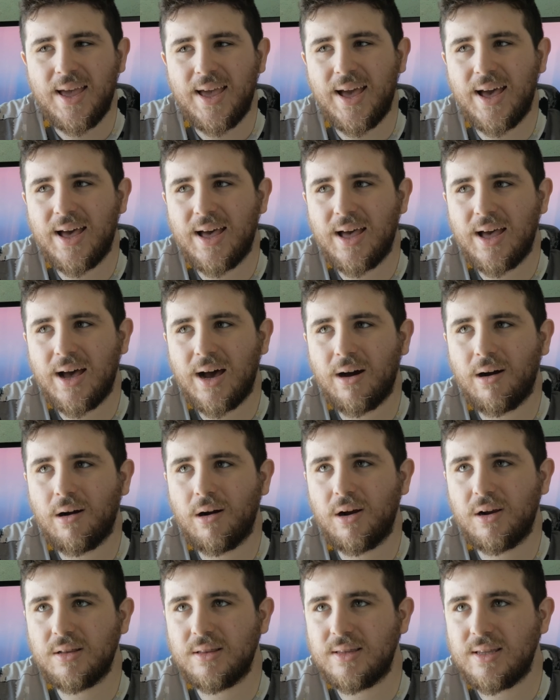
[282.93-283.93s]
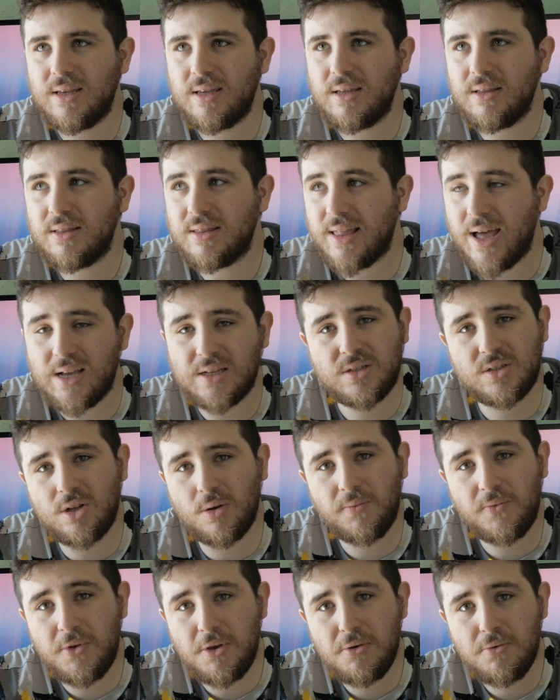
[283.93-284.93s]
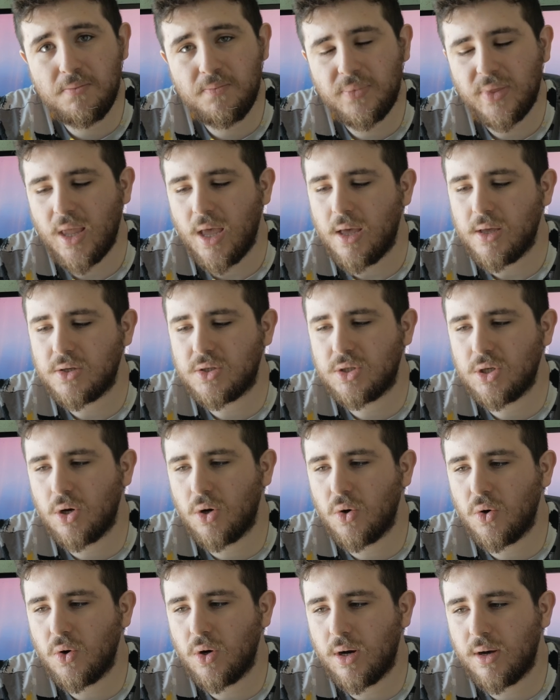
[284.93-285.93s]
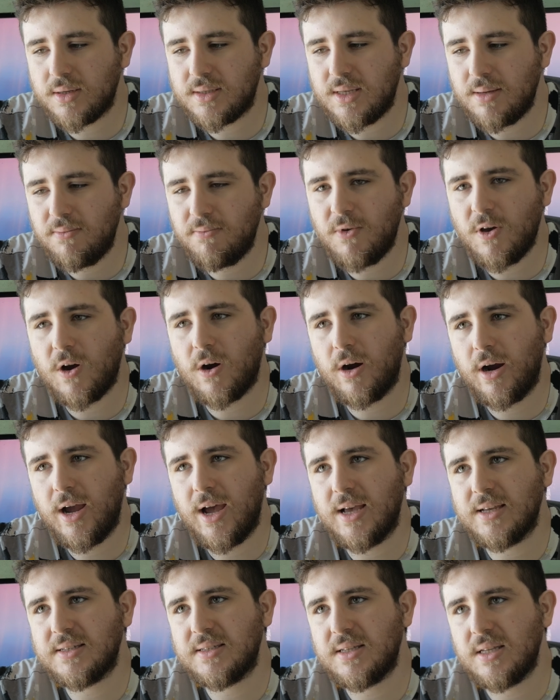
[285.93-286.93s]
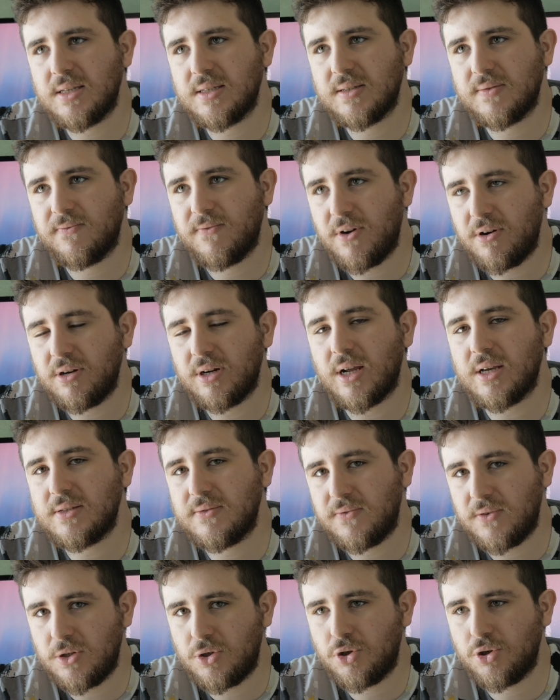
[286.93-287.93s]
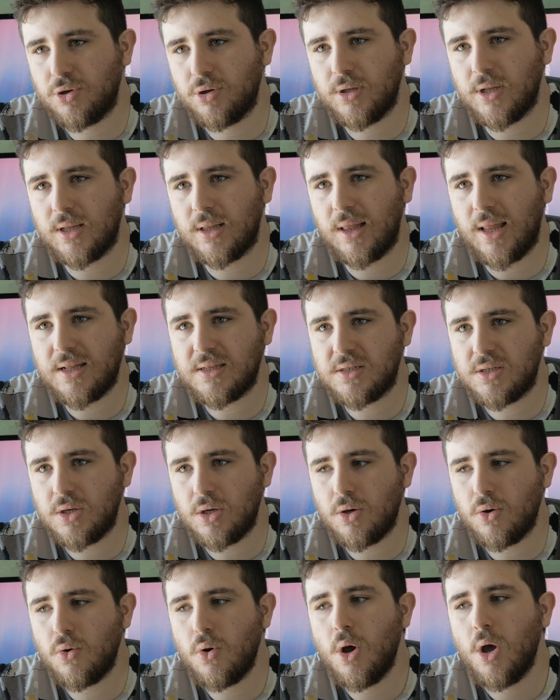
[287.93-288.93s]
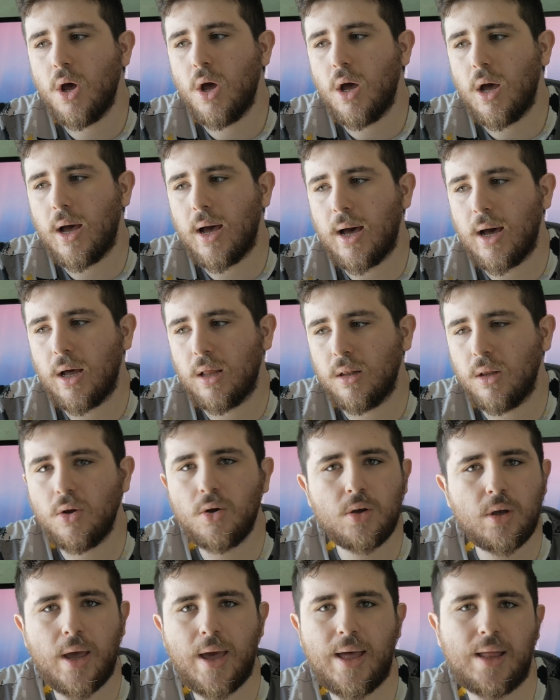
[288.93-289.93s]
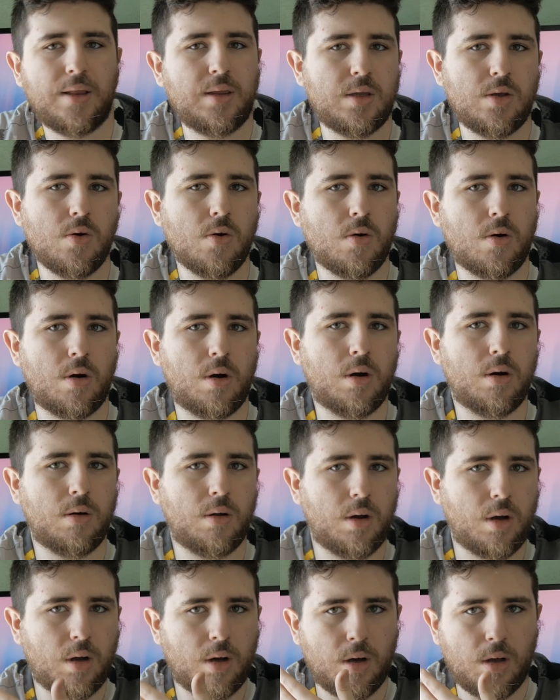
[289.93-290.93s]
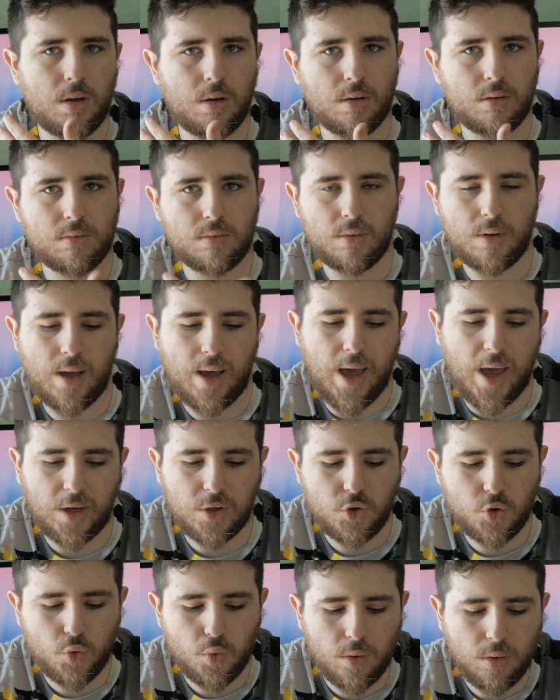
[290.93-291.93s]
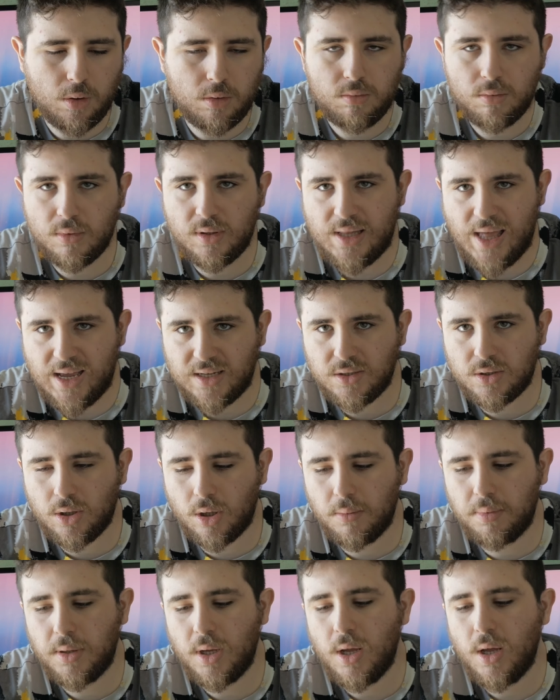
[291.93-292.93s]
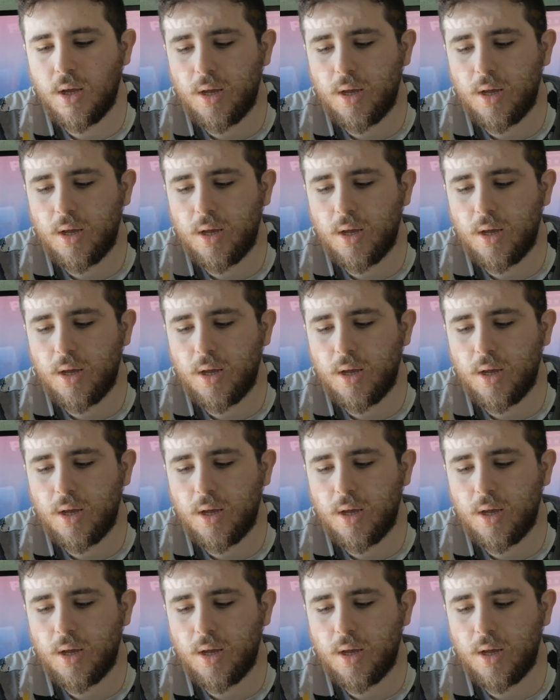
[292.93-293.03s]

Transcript: are the desktop view. So SteamVR has this very nice feature that lets you look at your actual desktop